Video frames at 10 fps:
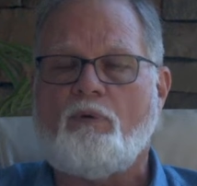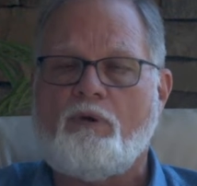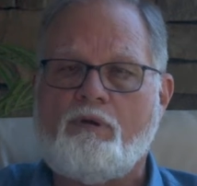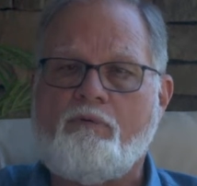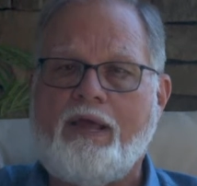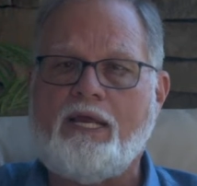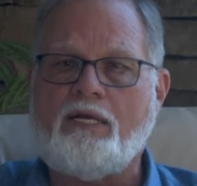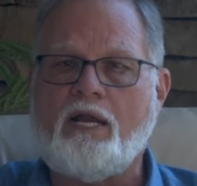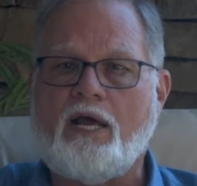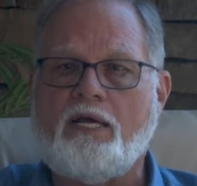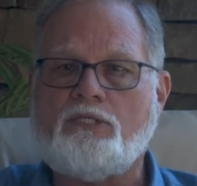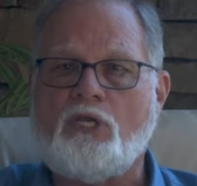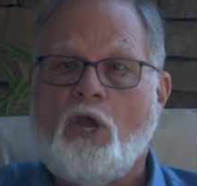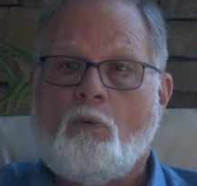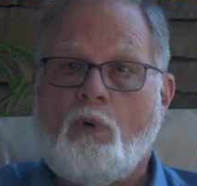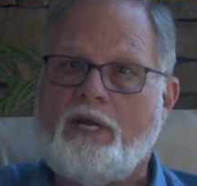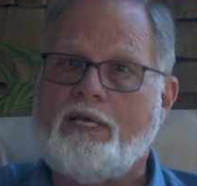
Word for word: where we recognize what